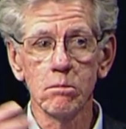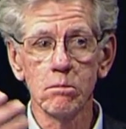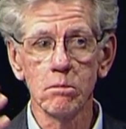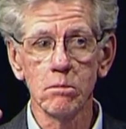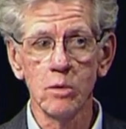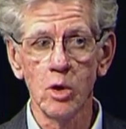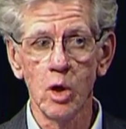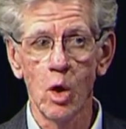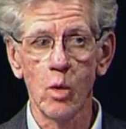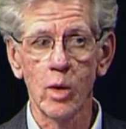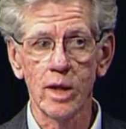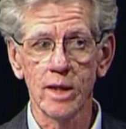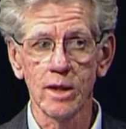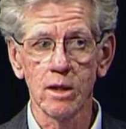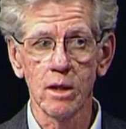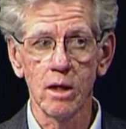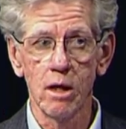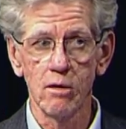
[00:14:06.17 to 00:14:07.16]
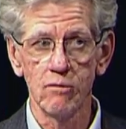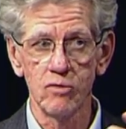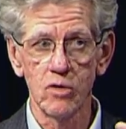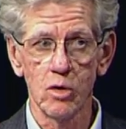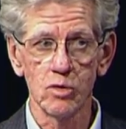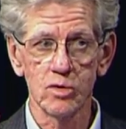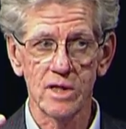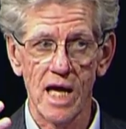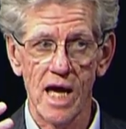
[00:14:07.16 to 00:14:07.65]
knowing of
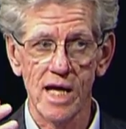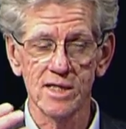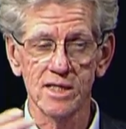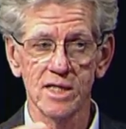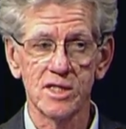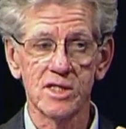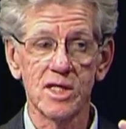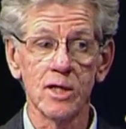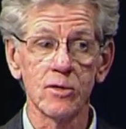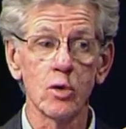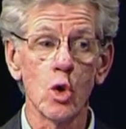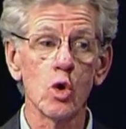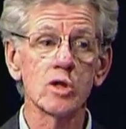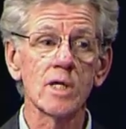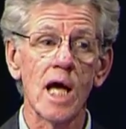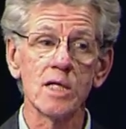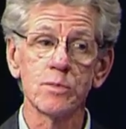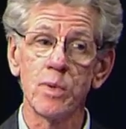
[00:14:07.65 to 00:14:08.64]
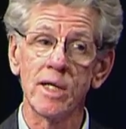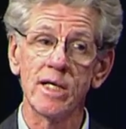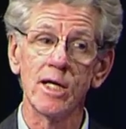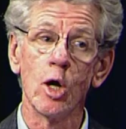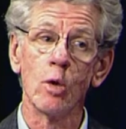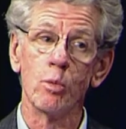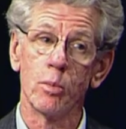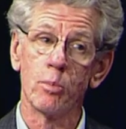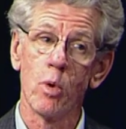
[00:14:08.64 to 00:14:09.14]
those guys, and those guys played at
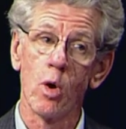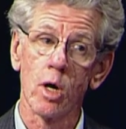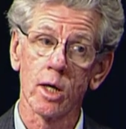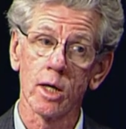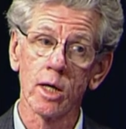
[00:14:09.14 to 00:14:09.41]
Elmwood Park.